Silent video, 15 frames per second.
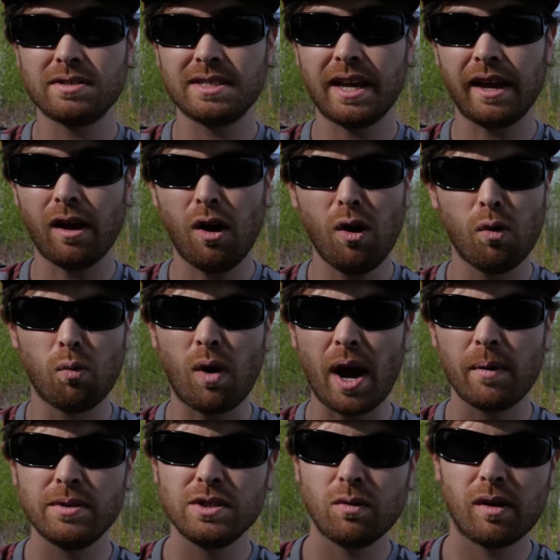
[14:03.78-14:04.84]
say, oh,
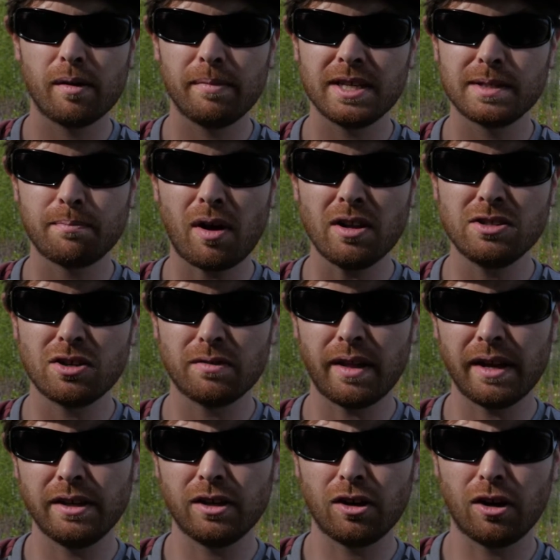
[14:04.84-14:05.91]
why would you want to be sponsored?
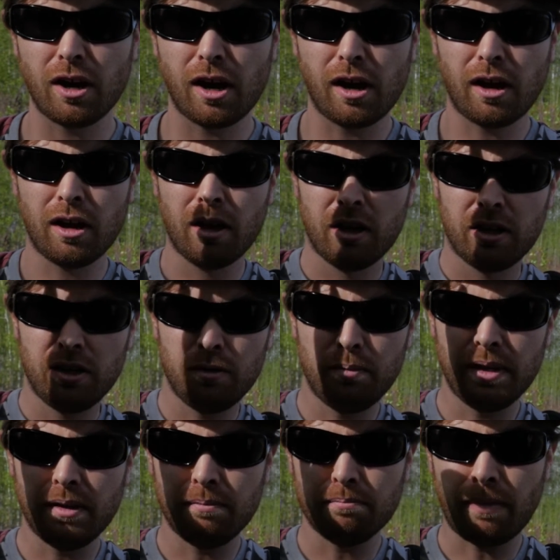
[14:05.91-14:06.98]
Then
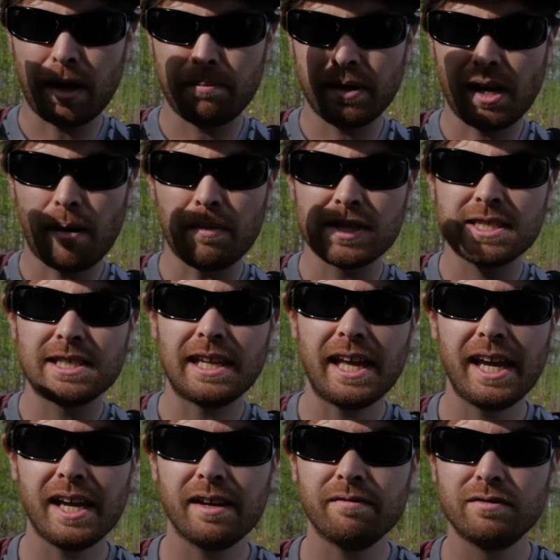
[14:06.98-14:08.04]
might become a
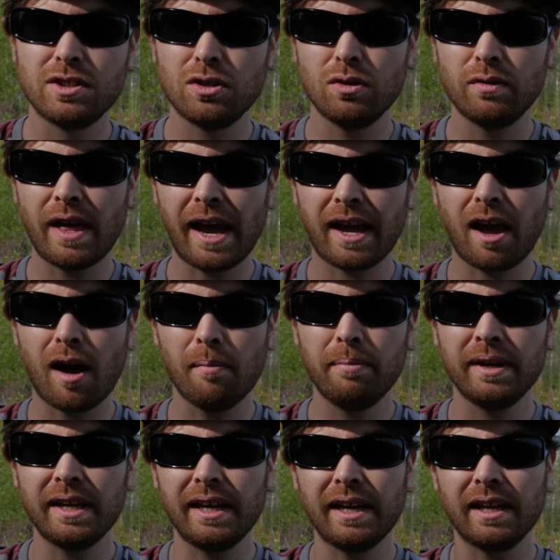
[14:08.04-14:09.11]
slave to that
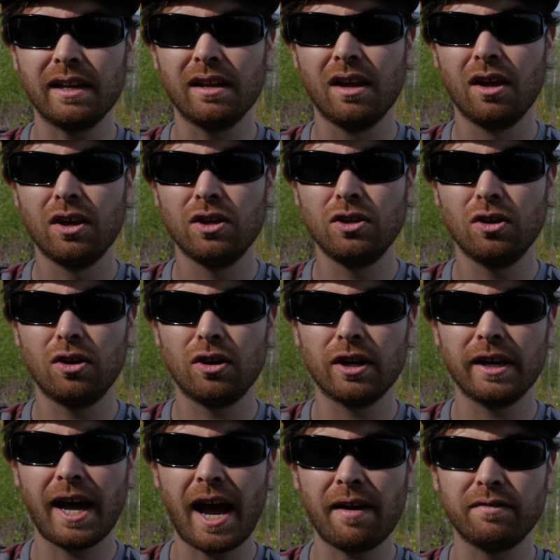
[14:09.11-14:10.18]
company and you're
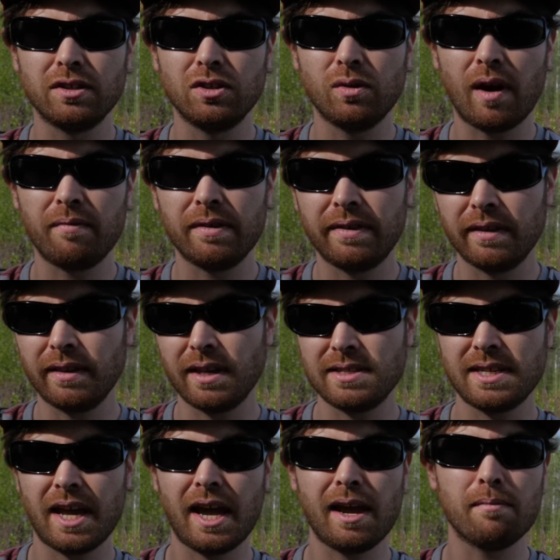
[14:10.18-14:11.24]
gonna have to do everything they
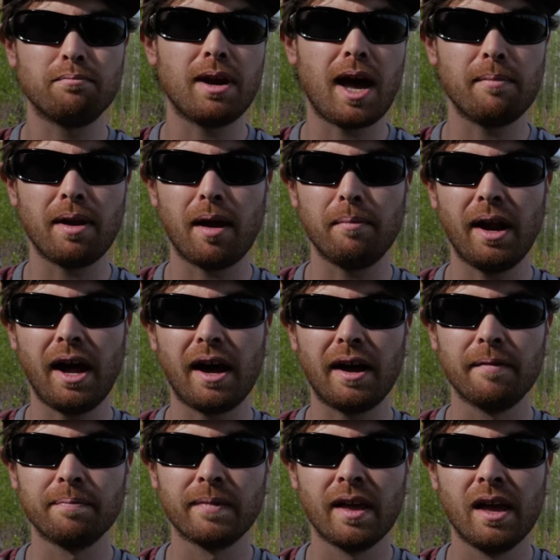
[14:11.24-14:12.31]
say and blah blah blah.
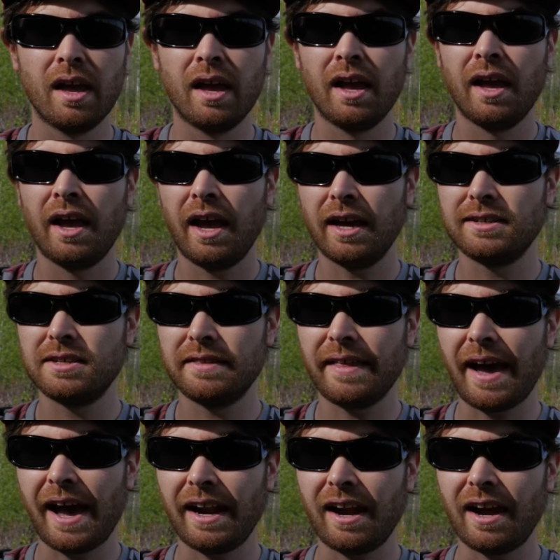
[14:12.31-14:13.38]
And to
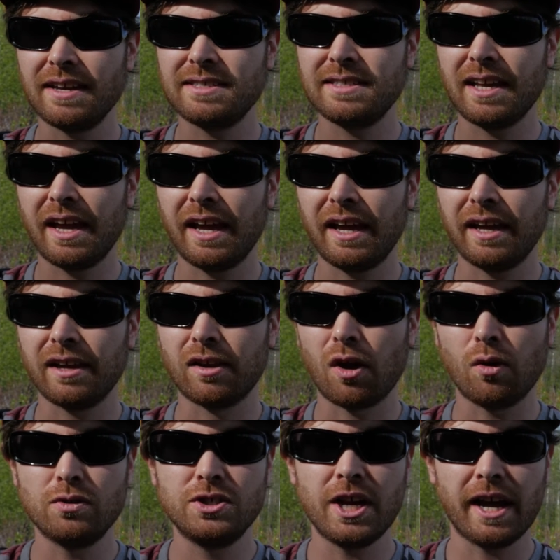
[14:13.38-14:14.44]
that I say,
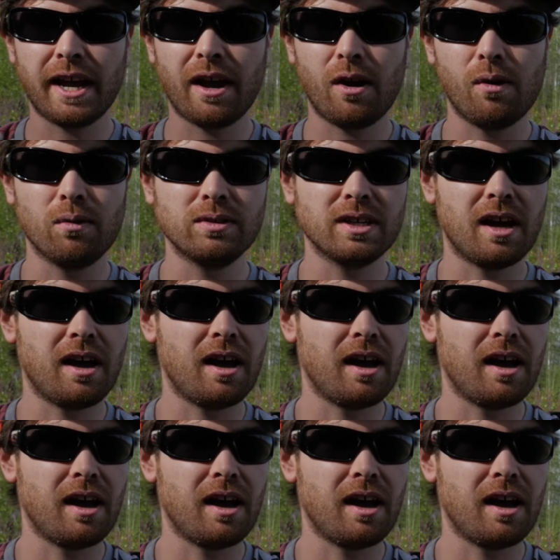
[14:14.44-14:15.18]
go check out